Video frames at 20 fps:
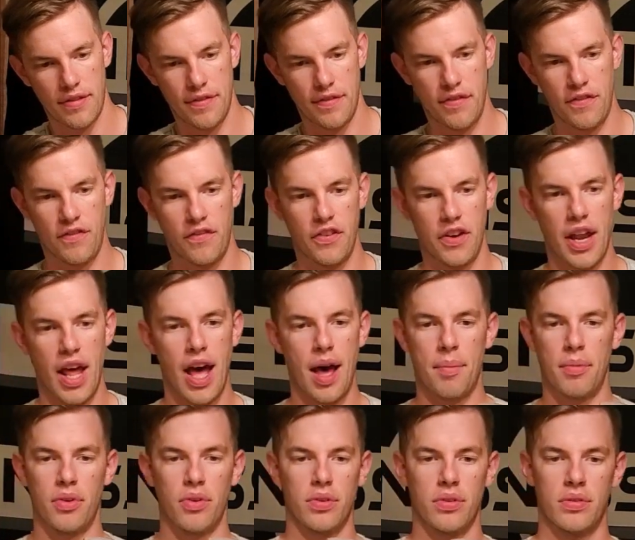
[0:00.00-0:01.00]

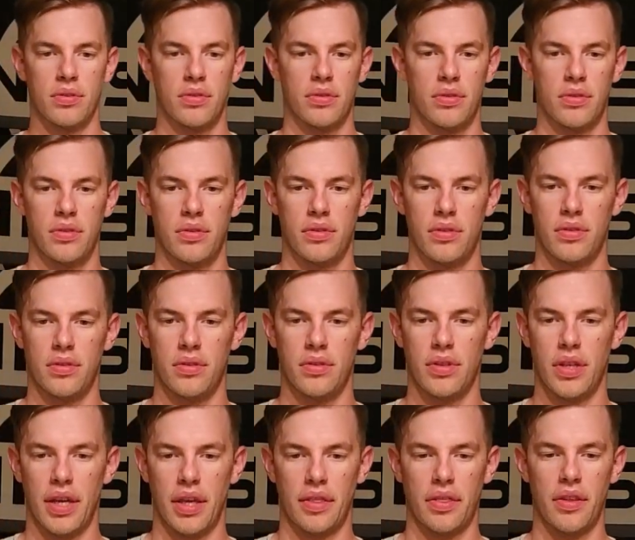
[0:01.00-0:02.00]
phenomenal.
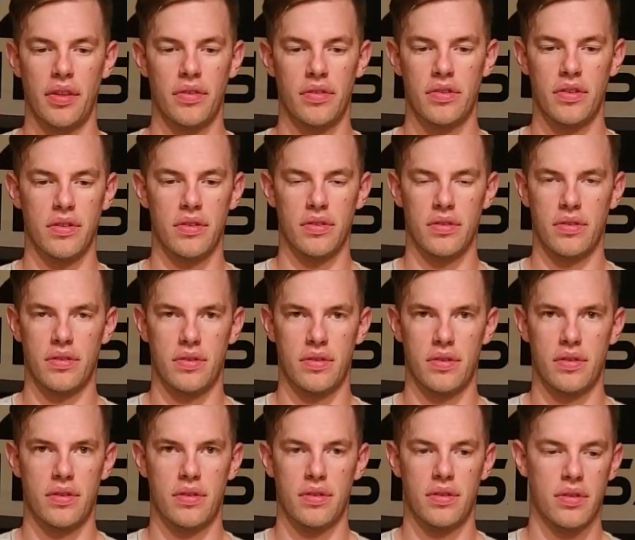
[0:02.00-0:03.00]
Like, this
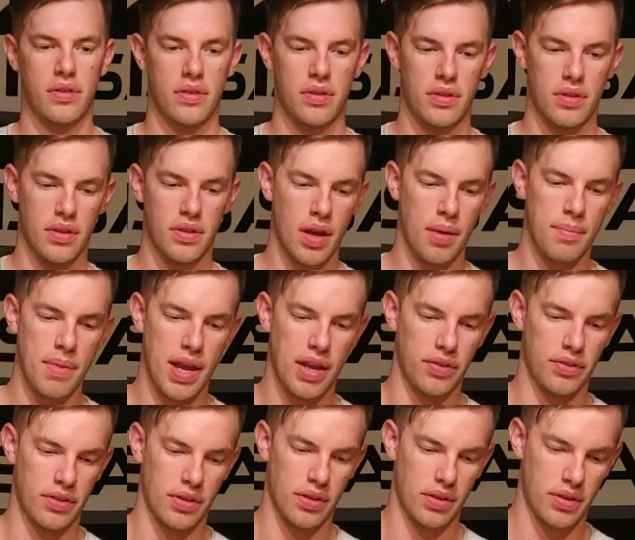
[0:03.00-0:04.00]
is
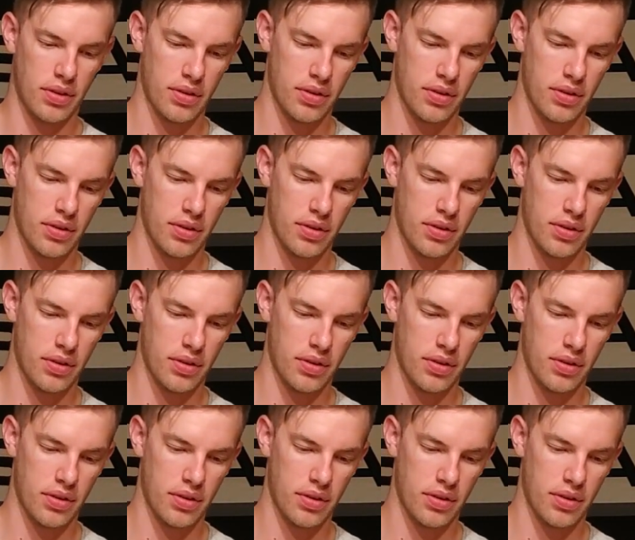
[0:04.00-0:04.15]
amazing.